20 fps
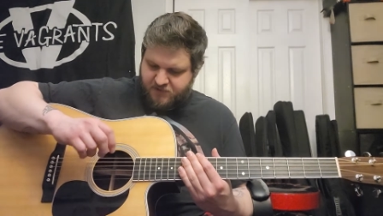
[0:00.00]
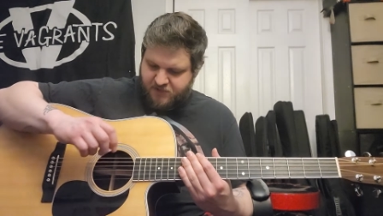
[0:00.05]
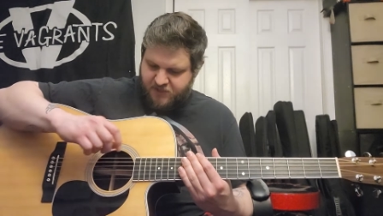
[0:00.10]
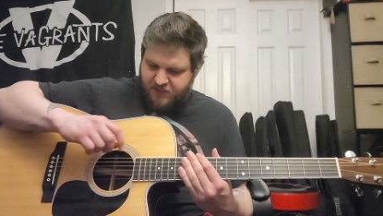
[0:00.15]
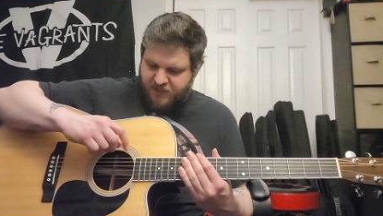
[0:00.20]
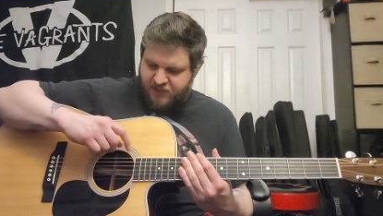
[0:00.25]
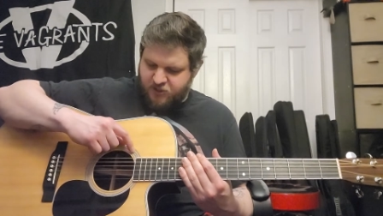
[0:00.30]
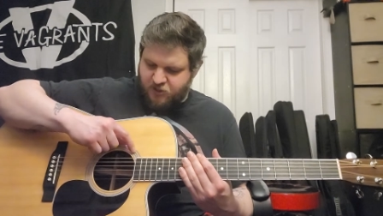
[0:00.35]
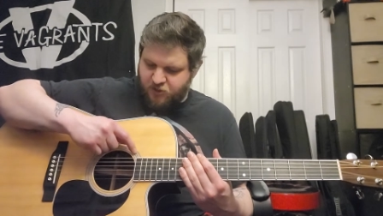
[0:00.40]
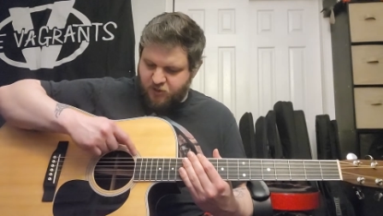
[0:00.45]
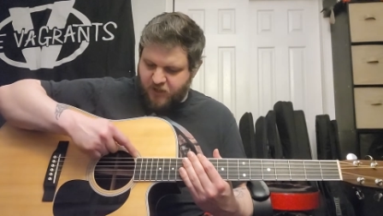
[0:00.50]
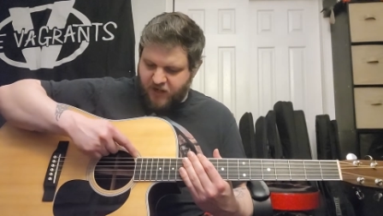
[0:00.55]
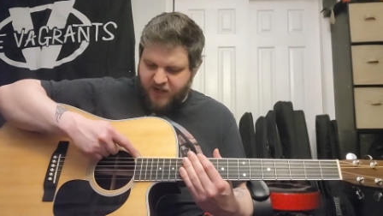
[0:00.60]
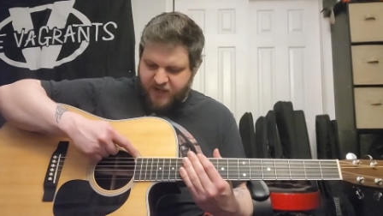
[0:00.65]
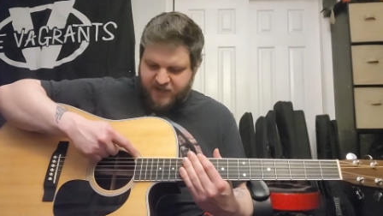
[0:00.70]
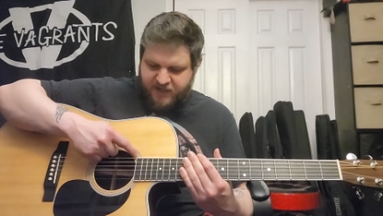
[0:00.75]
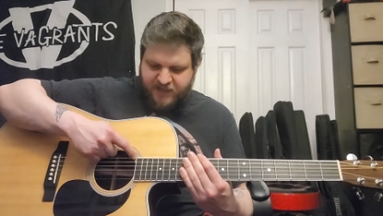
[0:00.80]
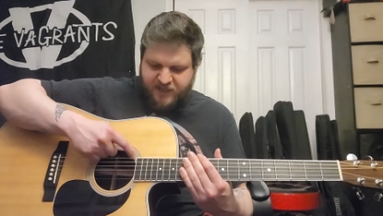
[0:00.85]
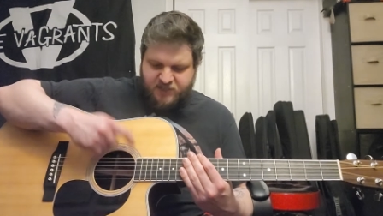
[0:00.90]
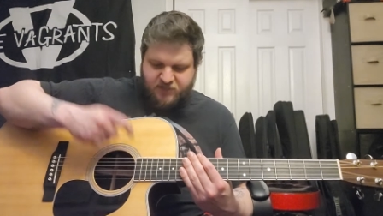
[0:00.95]
I can try
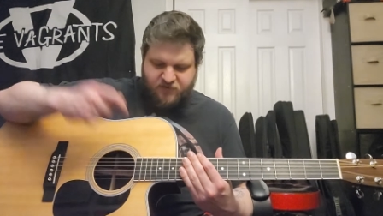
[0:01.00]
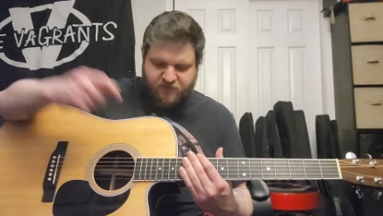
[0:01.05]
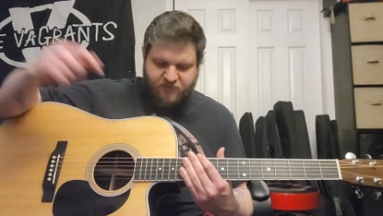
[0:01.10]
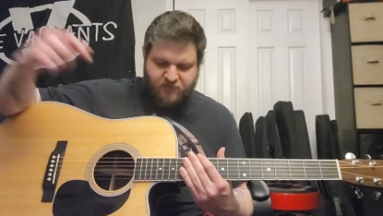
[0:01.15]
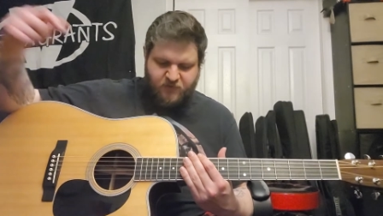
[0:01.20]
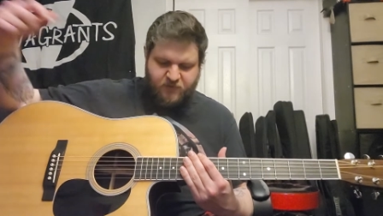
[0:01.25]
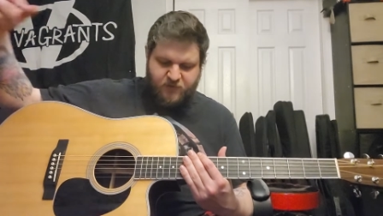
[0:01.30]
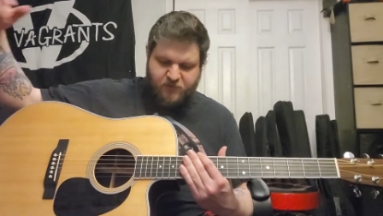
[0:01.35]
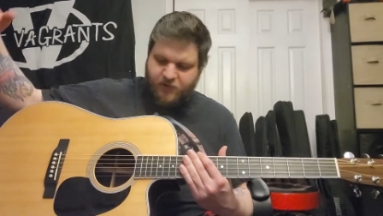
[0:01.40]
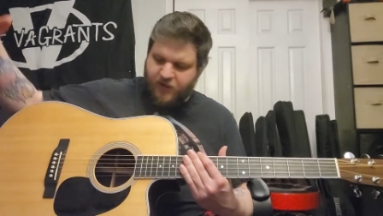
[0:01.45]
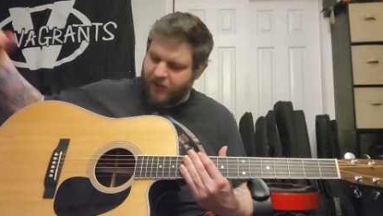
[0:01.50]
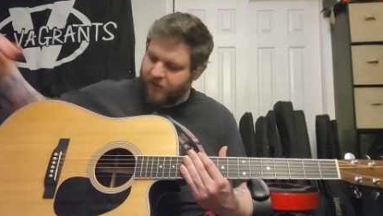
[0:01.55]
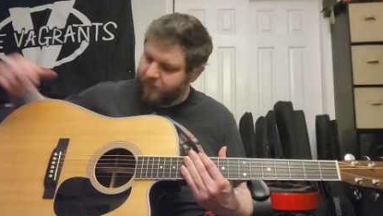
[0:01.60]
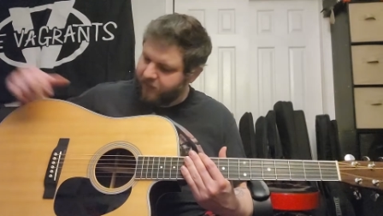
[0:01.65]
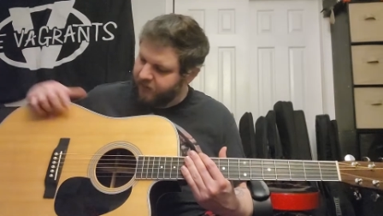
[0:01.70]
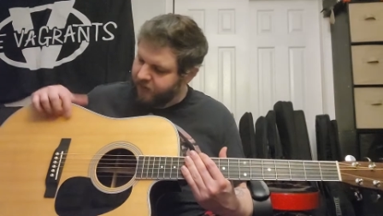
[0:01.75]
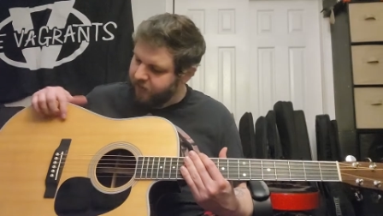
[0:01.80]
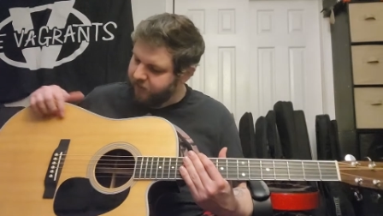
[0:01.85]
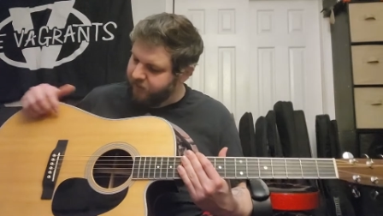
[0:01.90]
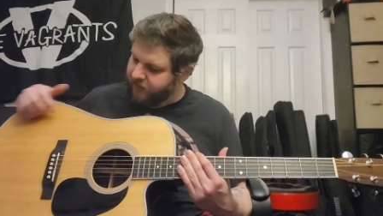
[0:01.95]
and answer for you, I
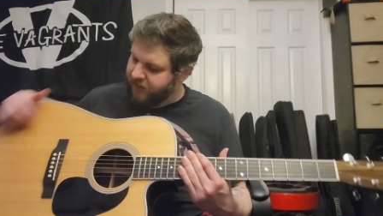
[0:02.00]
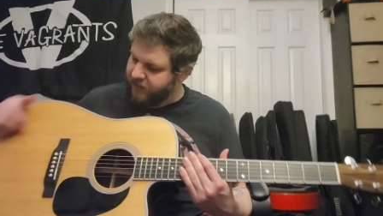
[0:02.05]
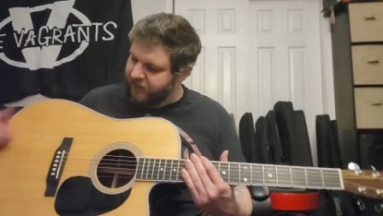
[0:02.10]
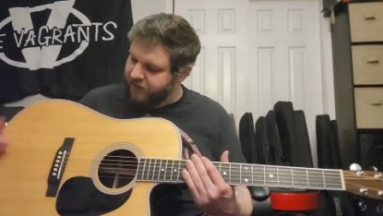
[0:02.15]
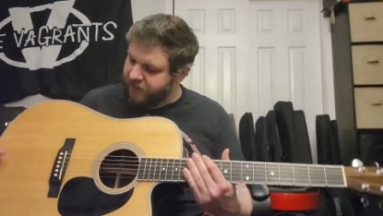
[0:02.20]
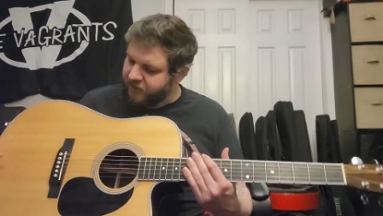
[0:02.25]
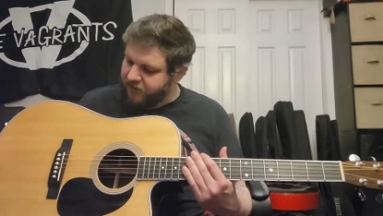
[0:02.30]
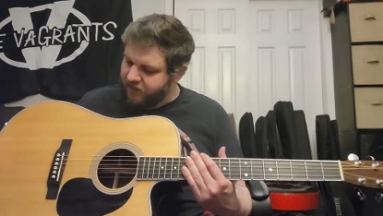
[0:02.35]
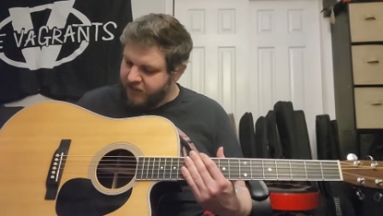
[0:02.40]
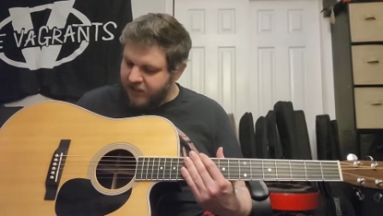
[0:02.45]
will, but